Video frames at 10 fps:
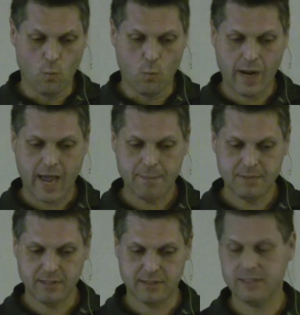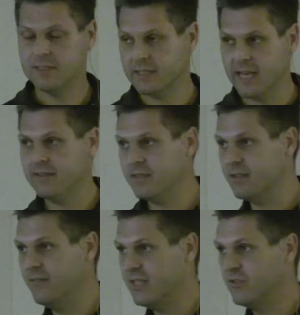what happened is this is again this
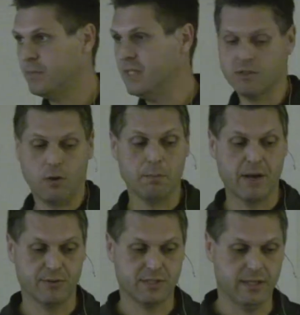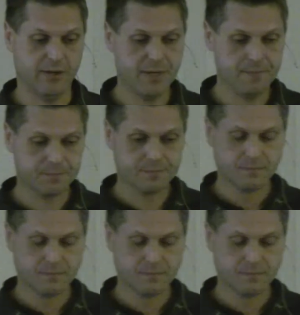invasive species called Marincellarium.